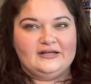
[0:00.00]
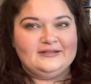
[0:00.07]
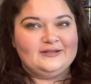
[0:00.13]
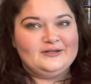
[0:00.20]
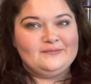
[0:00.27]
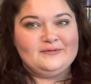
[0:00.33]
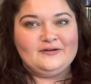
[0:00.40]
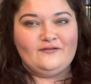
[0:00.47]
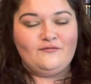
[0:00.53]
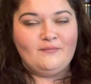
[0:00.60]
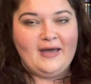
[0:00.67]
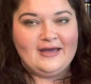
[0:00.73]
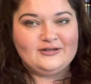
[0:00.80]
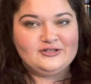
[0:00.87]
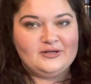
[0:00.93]
a little bit of
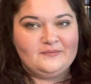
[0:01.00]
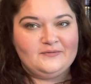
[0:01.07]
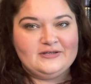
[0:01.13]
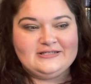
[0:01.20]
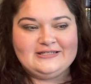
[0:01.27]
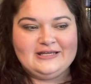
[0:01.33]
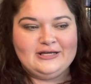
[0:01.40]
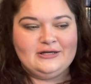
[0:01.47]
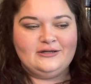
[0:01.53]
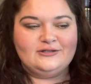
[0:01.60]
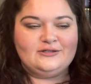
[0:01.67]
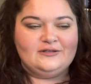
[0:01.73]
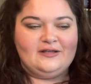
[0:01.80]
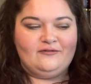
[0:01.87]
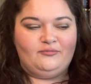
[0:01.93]
mashup this year,
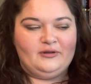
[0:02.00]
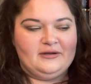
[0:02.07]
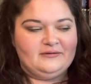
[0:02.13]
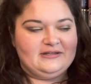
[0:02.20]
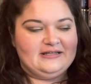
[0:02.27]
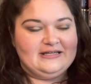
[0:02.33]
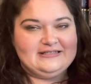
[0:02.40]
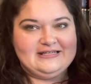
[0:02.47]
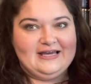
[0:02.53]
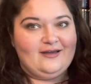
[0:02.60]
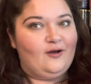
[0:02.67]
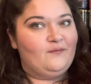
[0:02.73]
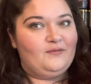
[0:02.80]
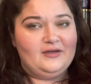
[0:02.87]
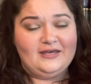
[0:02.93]
so they've played with the idea. I
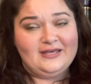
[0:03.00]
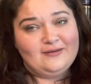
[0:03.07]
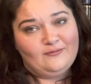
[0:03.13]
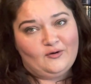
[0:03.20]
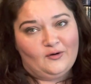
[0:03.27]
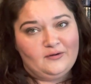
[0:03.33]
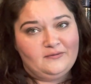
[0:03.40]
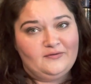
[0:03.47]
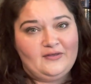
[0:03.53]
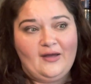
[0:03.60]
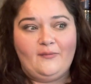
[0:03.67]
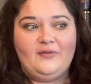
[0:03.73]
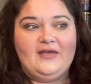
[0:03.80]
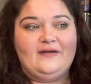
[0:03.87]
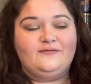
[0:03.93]
hope they keep going with
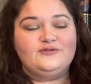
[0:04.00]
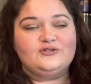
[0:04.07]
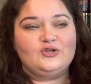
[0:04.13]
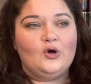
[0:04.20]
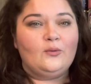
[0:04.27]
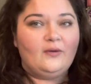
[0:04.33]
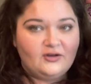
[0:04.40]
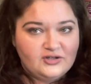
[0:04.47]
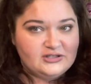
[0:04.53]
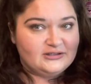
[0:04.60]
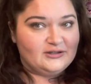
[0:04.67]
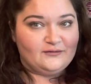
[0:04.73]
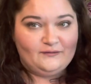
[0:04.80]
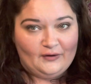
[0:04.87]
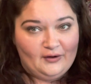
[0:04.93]
that. They have so much in
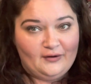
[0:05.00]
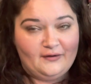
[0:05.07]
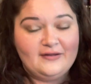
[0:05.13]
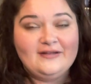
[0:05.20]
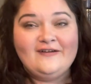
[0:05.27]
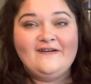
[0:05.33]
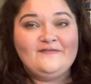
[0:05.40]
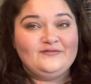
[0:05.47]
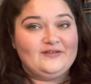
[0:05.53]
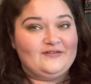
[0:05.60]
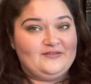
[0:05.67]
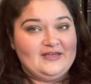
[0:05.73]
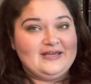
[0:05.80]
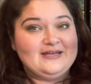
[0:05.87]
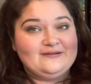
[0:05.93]
their vault that
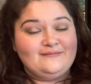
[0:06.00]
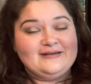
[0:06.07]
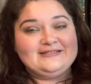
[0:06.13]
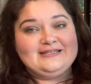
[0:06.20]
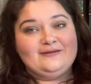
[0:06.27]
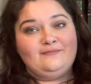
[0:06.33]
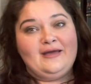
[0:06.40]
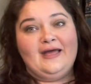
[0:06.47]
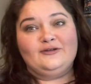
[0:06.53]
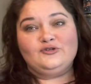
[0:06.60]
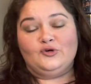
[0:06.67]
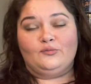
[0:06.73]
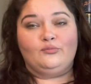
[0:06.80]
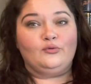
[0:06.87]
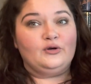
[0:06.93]
they can mix and match
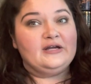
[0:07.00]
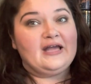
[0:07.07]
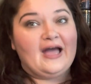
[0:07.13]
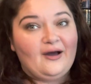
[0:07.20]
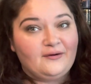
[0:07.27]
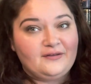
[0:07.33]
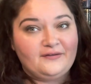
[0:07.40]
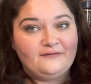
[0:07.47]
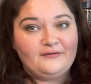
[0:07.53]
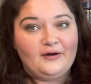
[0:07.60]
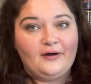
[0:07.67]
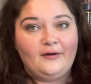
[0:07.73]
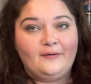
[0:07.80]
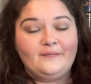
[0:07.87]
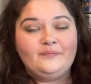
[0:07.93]
or bring out of the
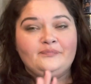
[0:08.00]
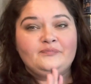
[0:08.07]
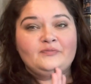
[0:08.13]
vault.